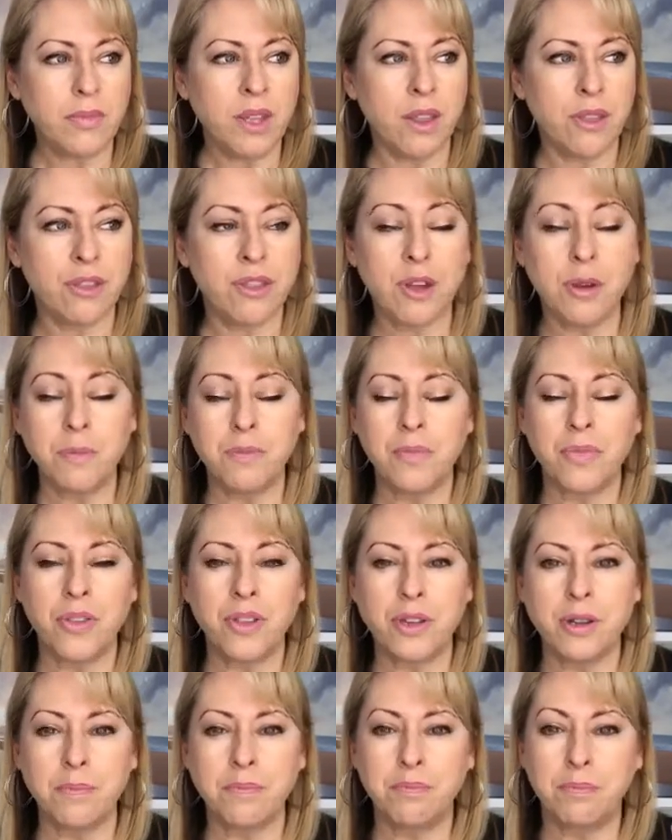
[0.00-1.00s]

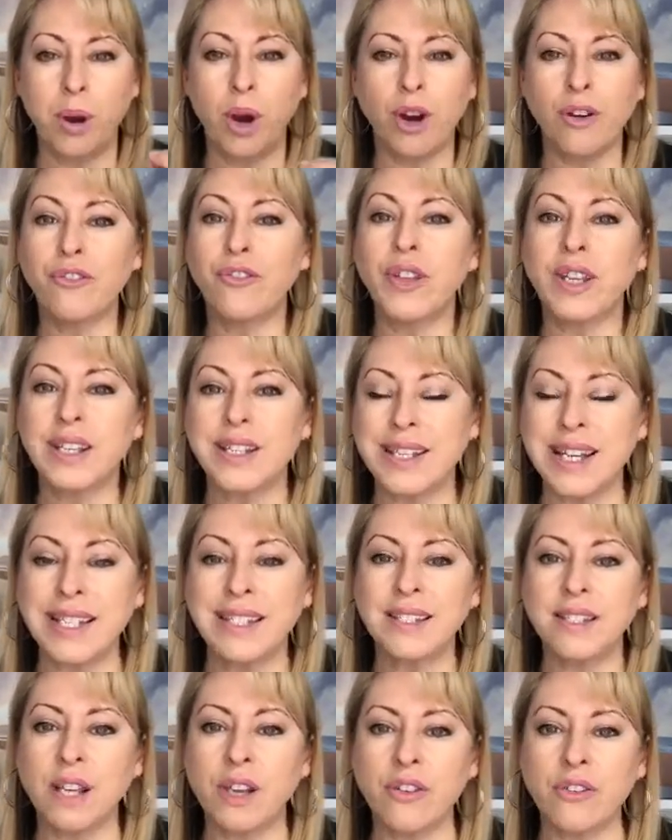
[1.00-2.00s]
the
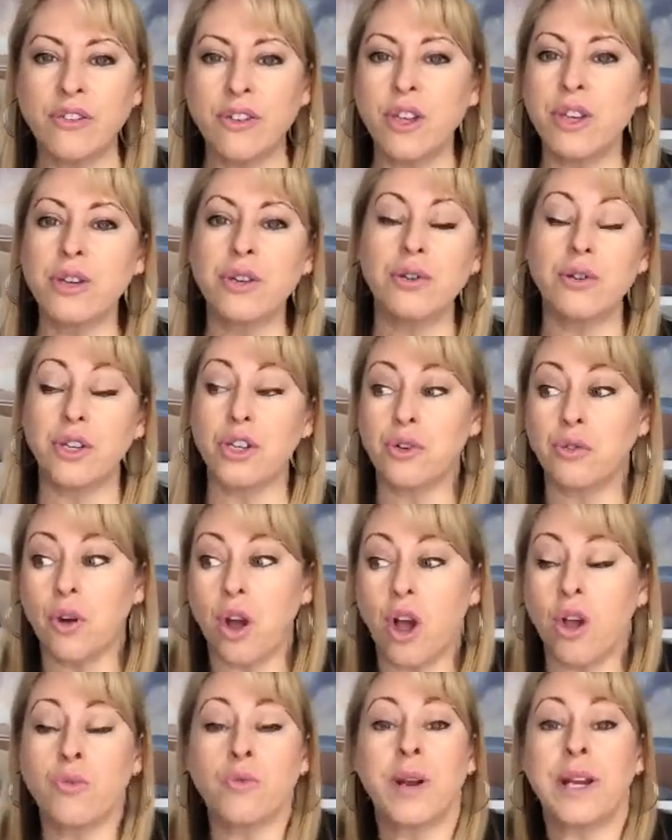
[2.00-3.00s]
perfectness of you. You're
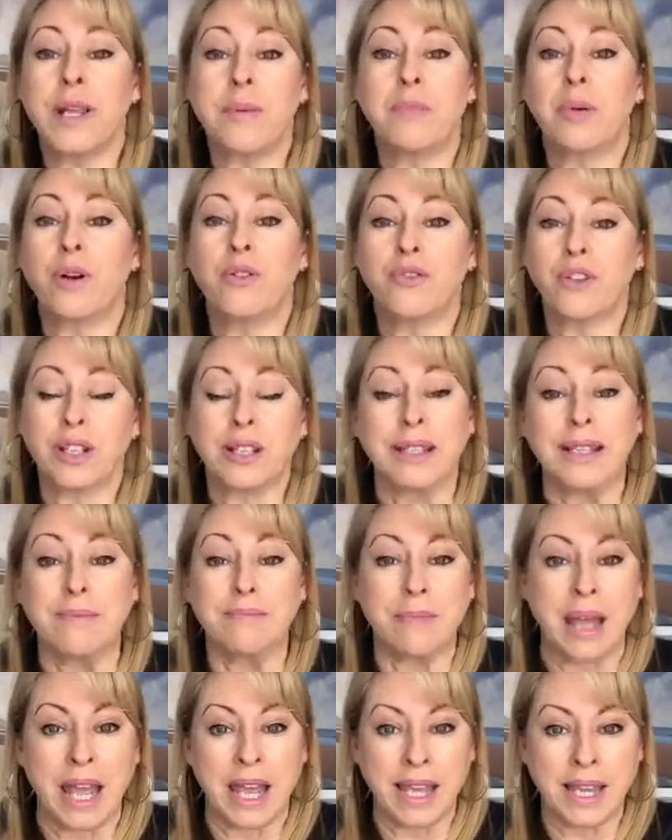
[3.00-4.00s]
already perfectly
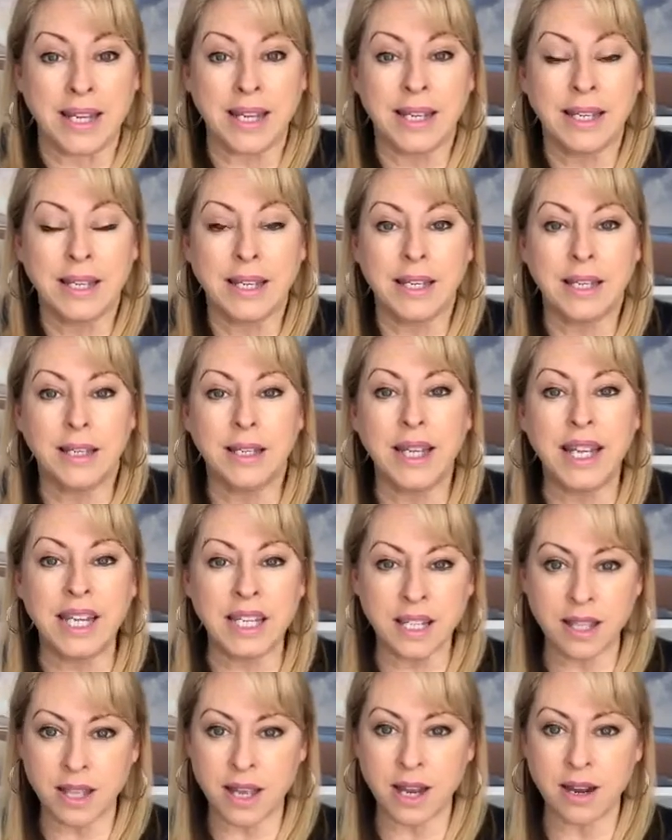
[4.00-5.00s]
made
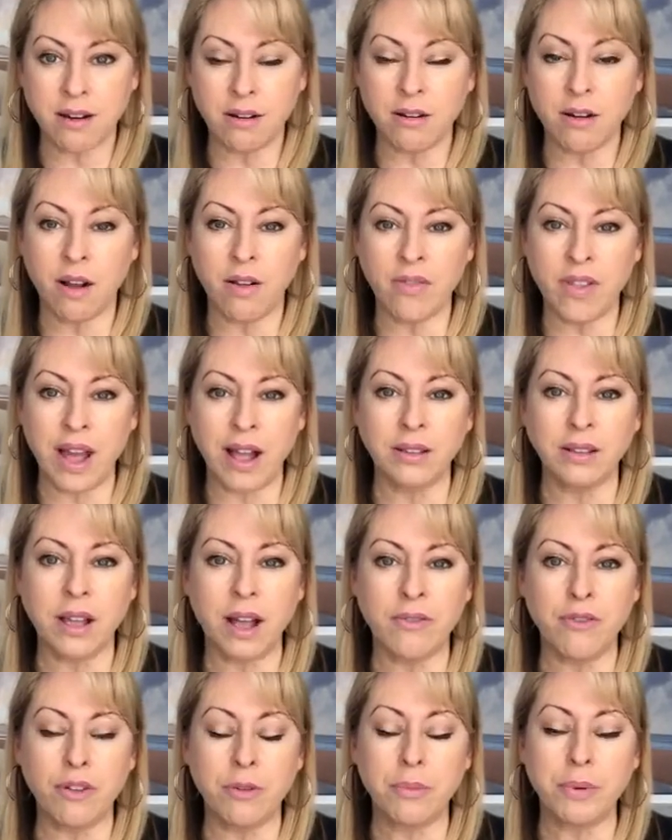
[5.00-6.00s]
in there on that
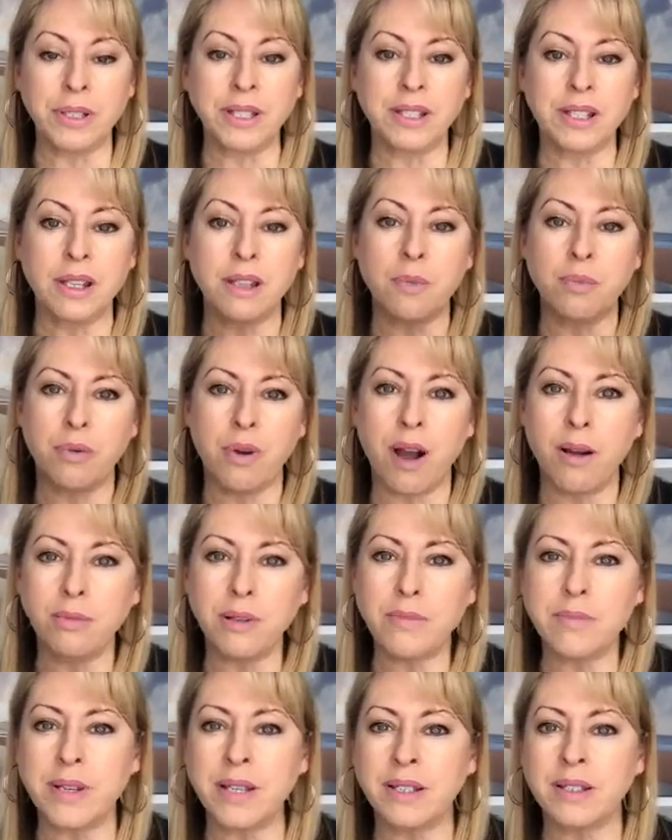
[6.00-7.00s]
level. But see, the
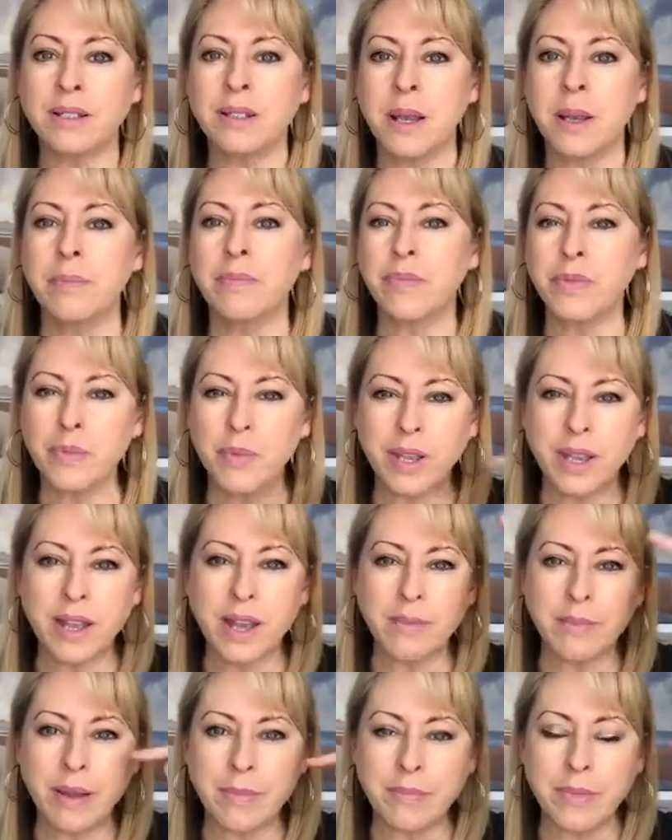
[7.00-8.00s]
problem is we
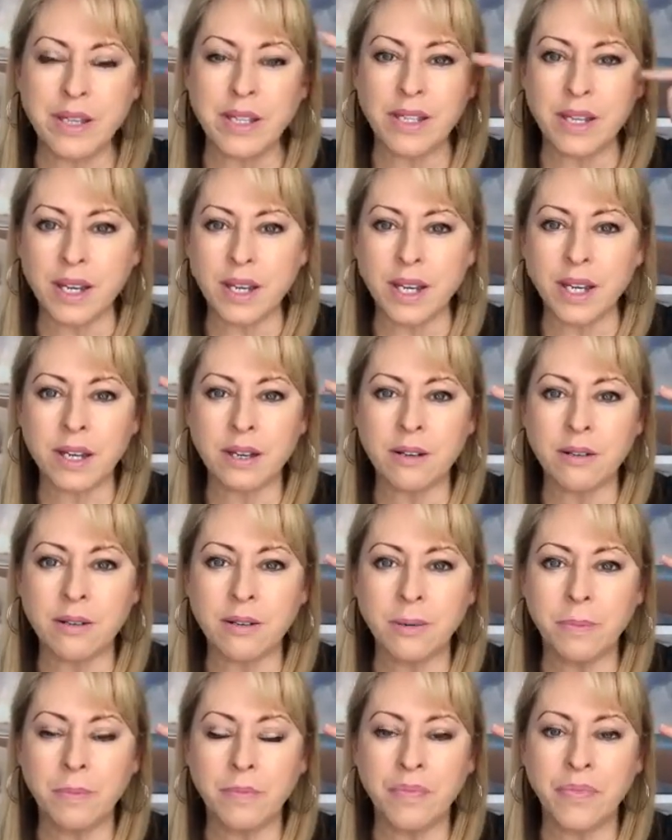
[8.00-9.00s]
come up into
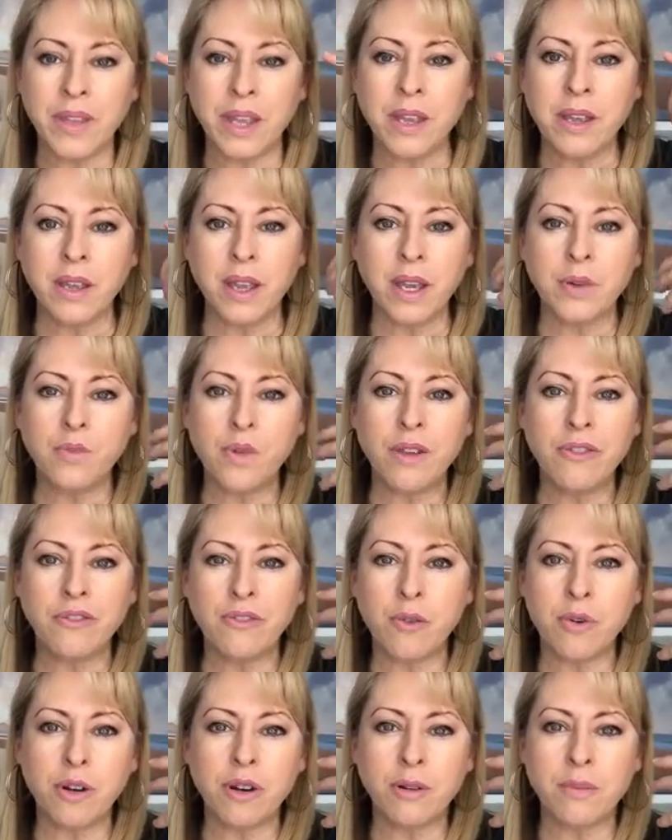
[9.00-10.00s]
here and we
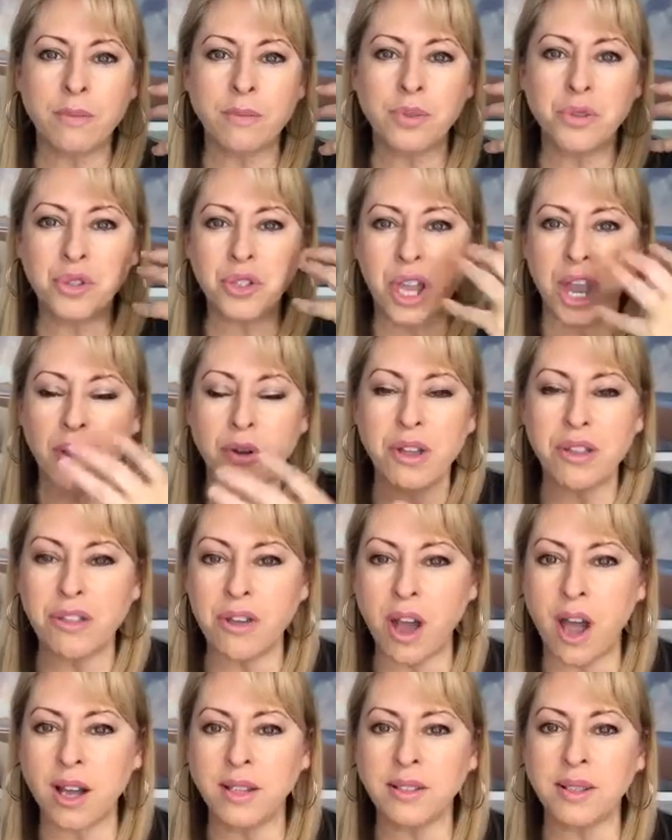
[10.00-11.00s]
form scary
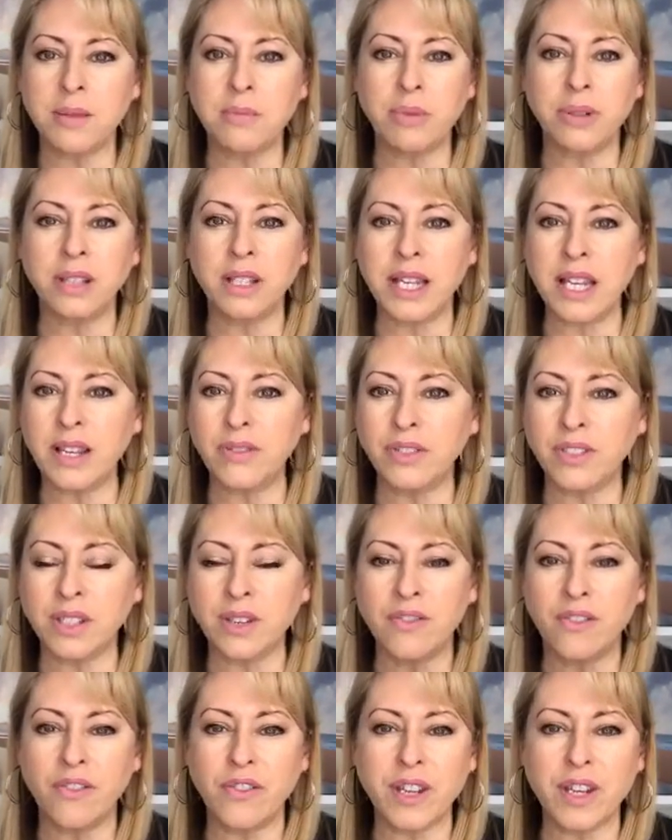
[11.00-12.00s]
thoughts and beliefs
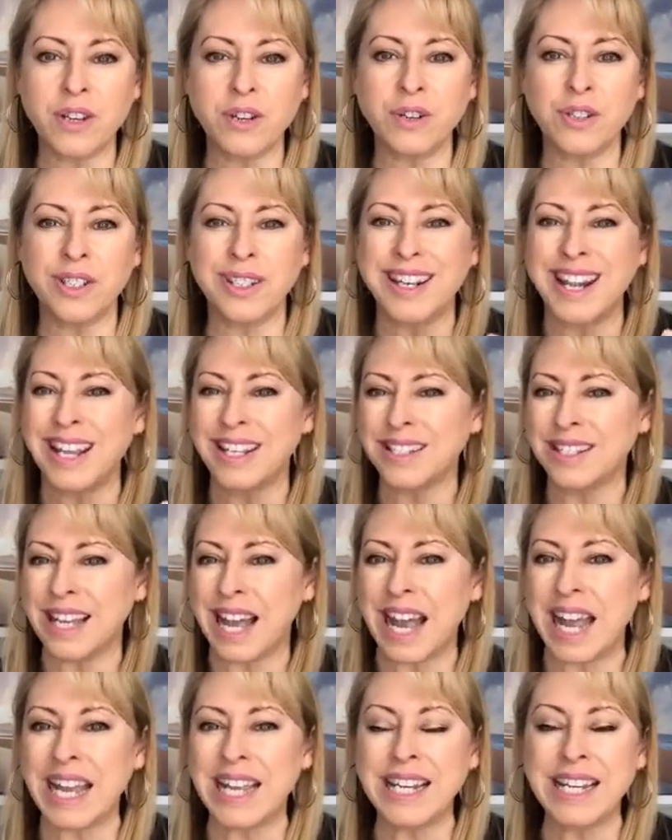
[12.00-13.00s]
and fears and
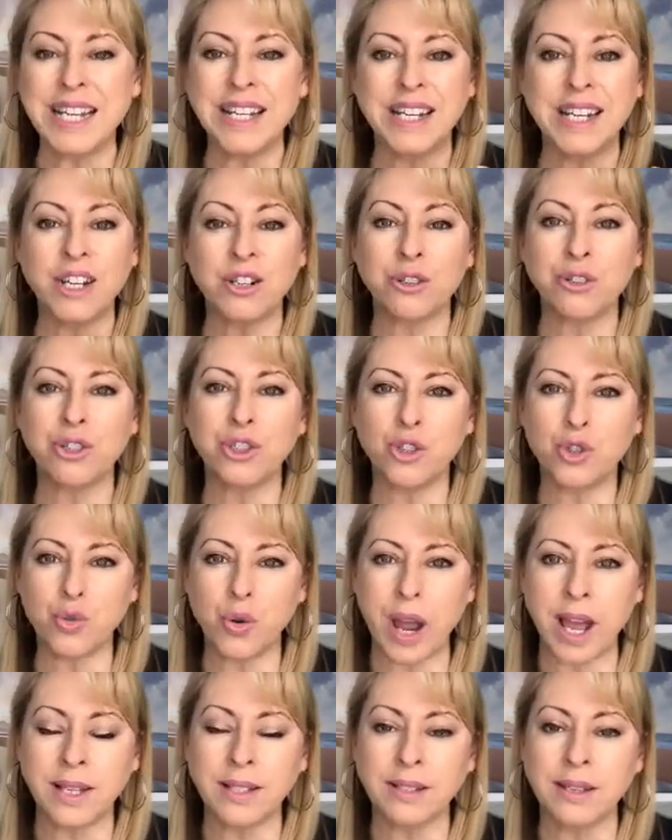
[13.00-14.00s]
anxiety and inner
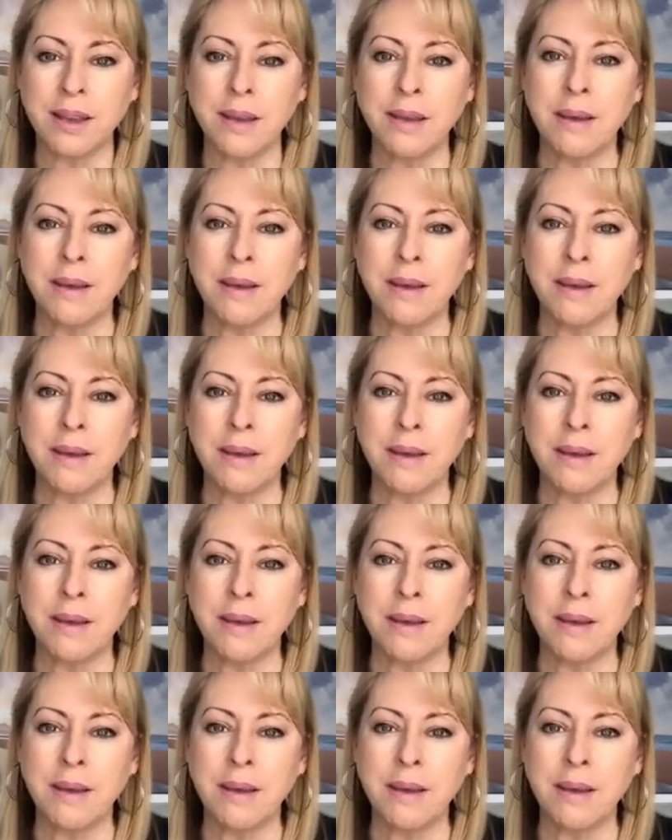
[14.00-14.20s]
stress